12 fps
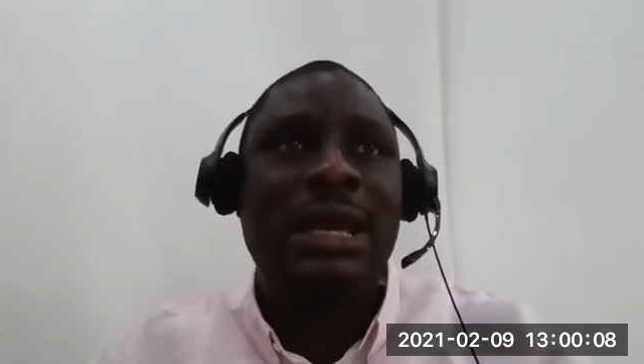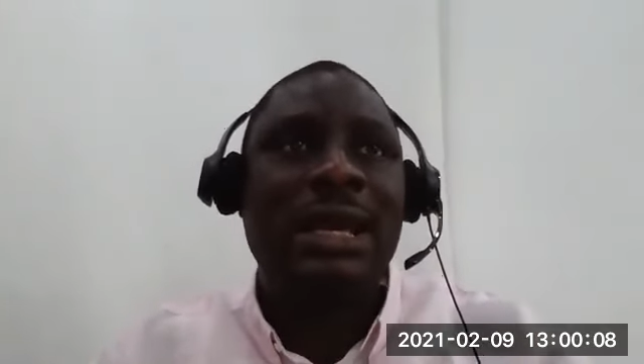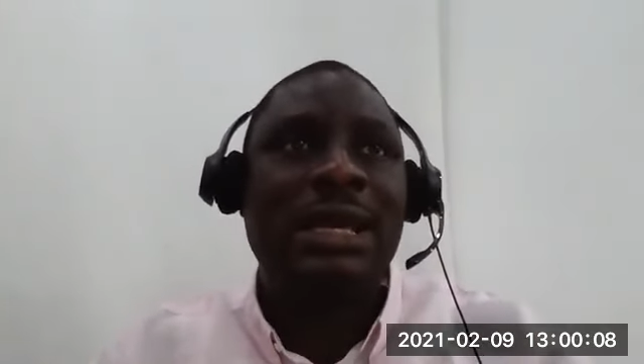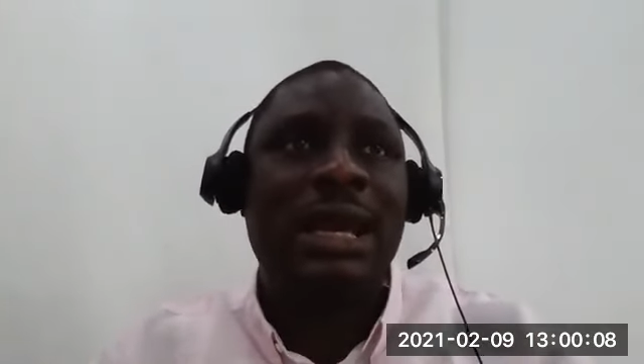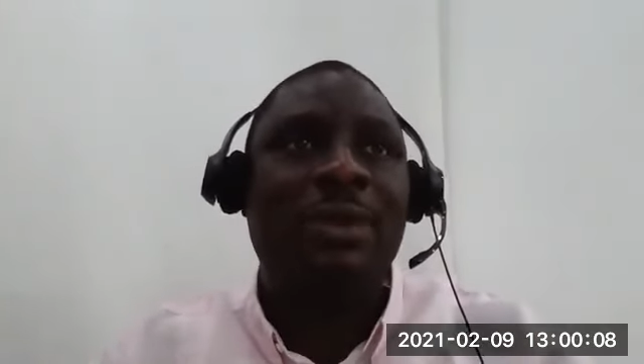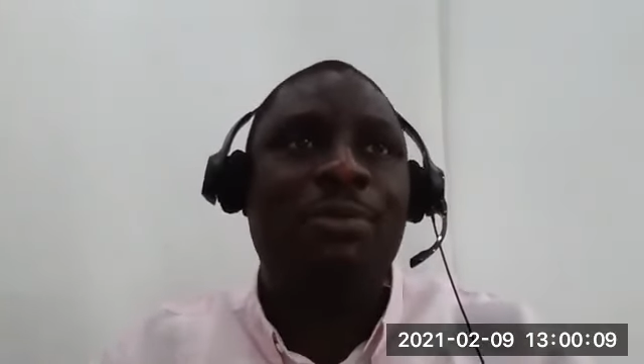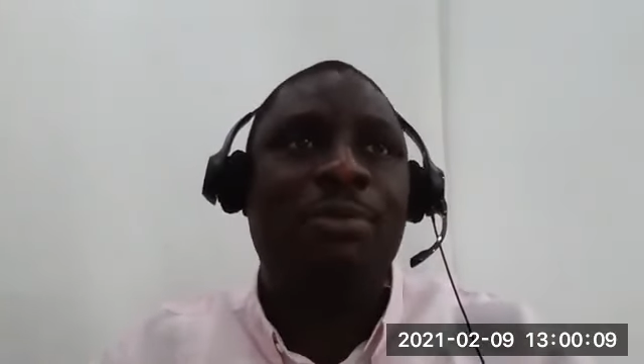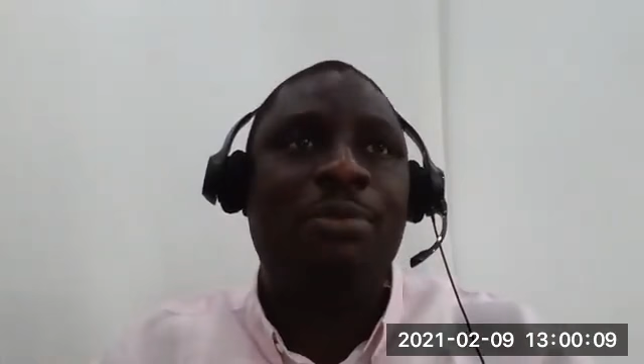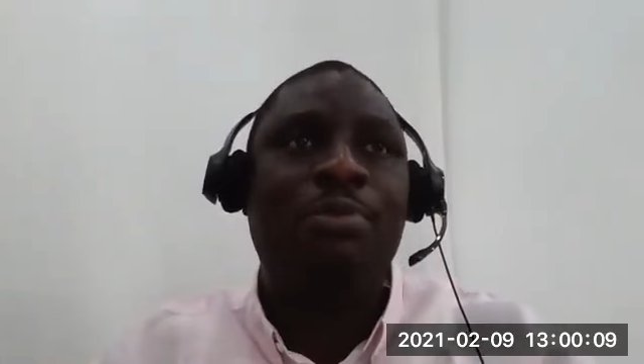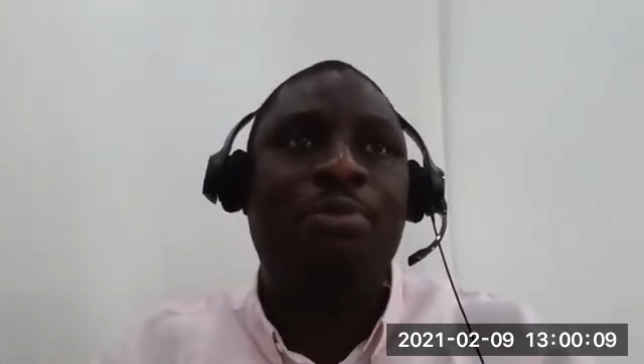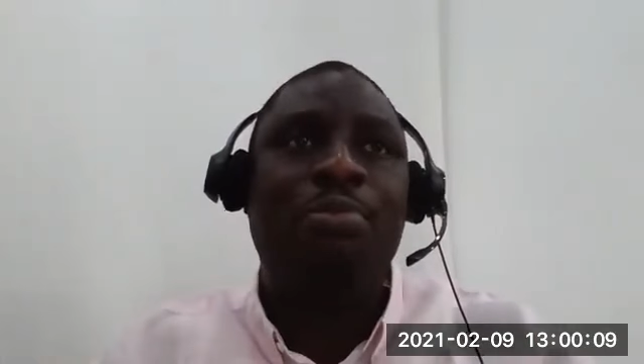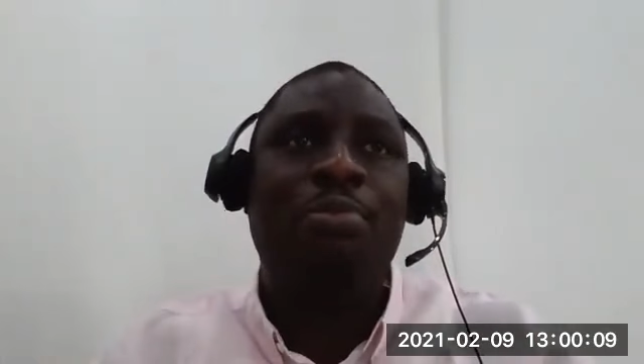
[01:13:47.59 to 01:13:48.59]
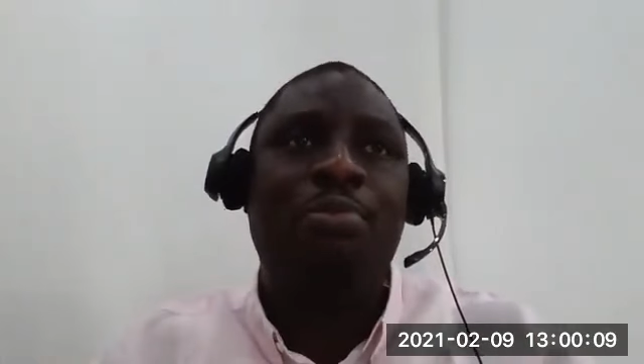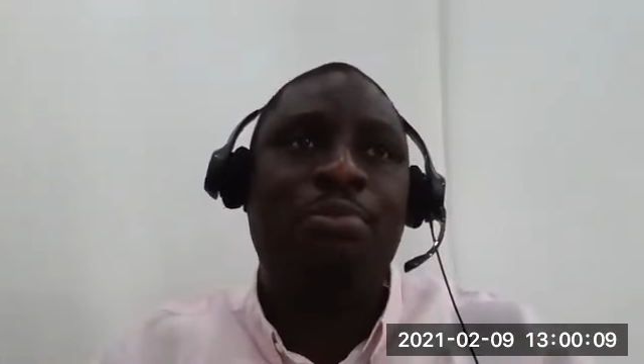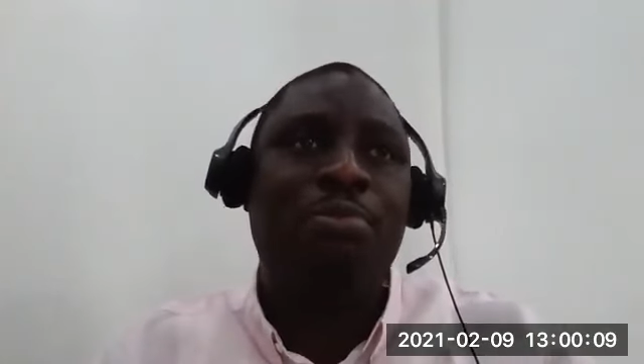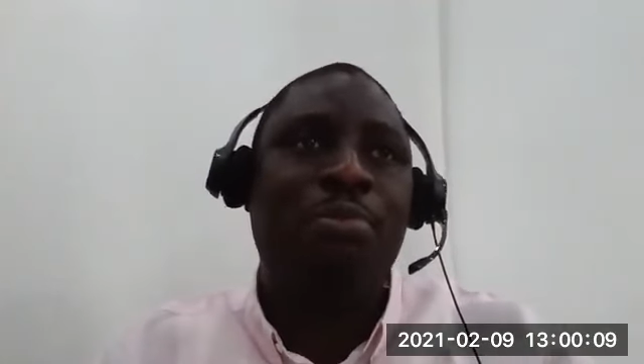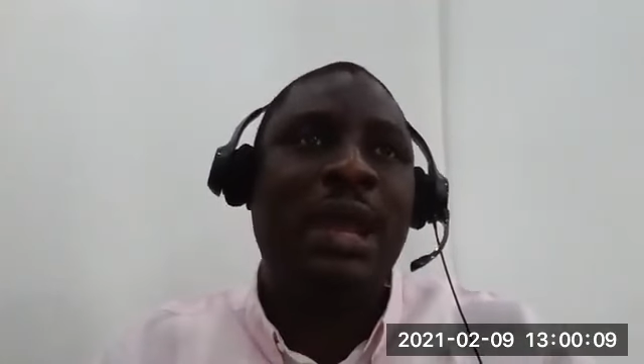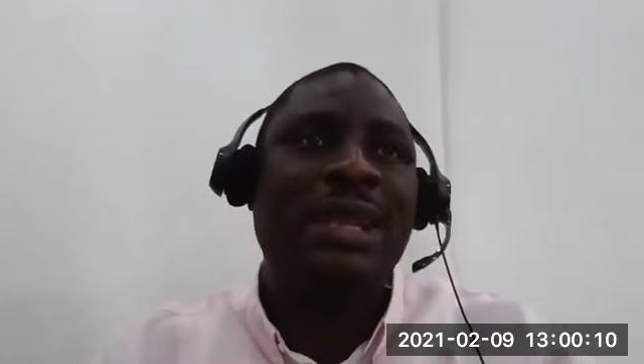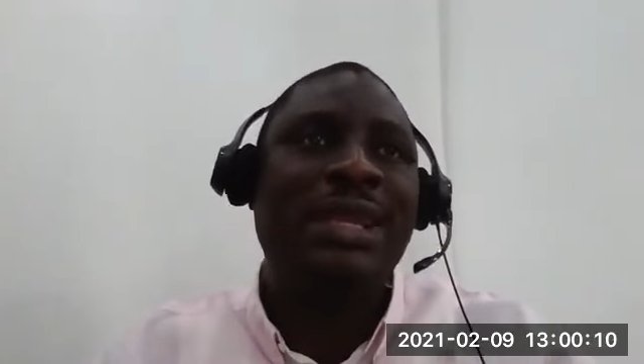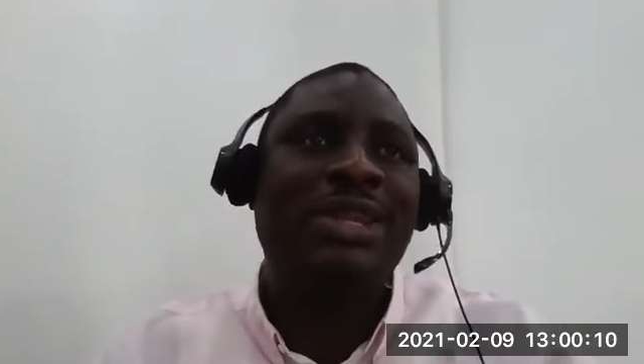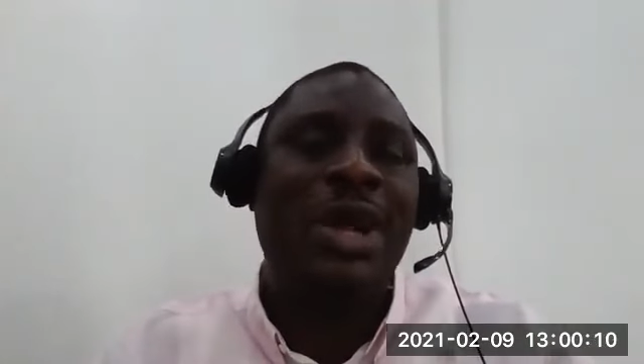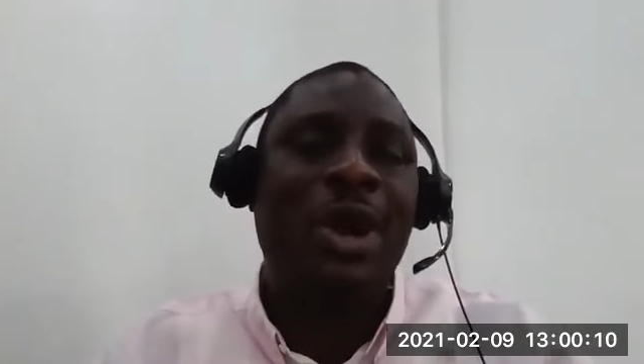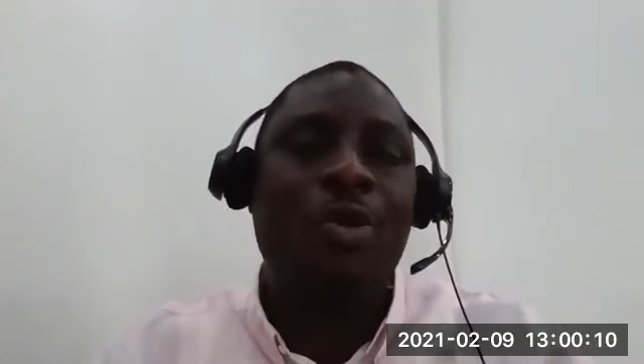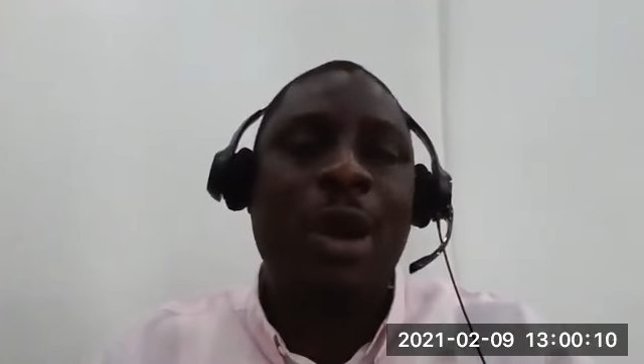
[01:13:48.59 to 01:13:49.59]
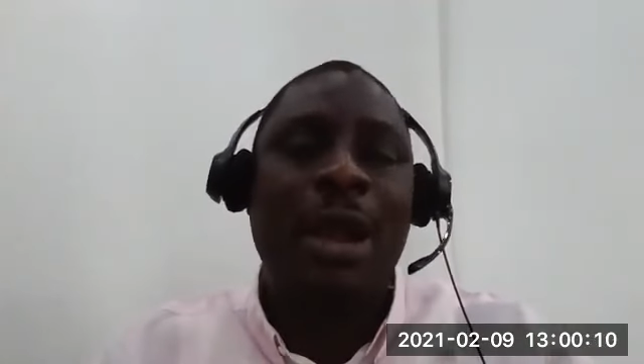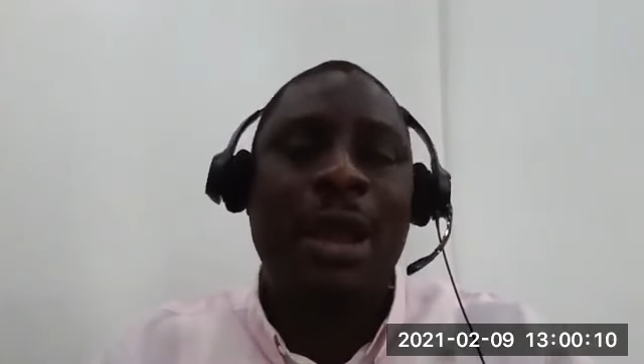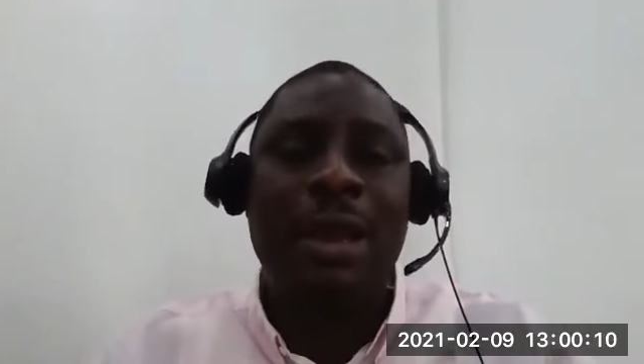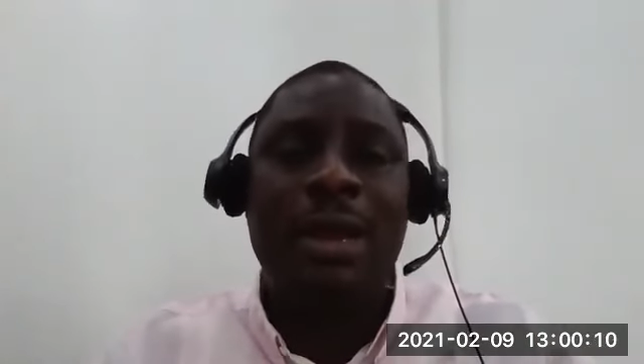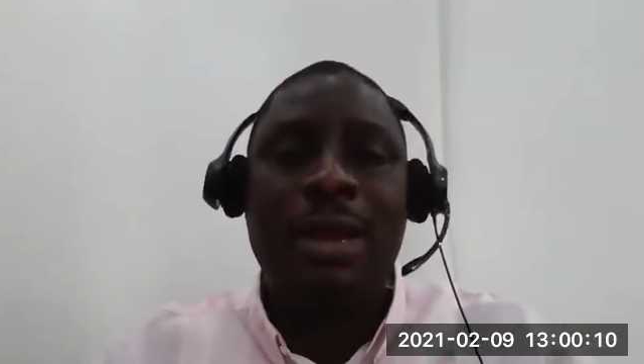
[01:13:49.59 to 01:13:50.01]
you're planning to acquire.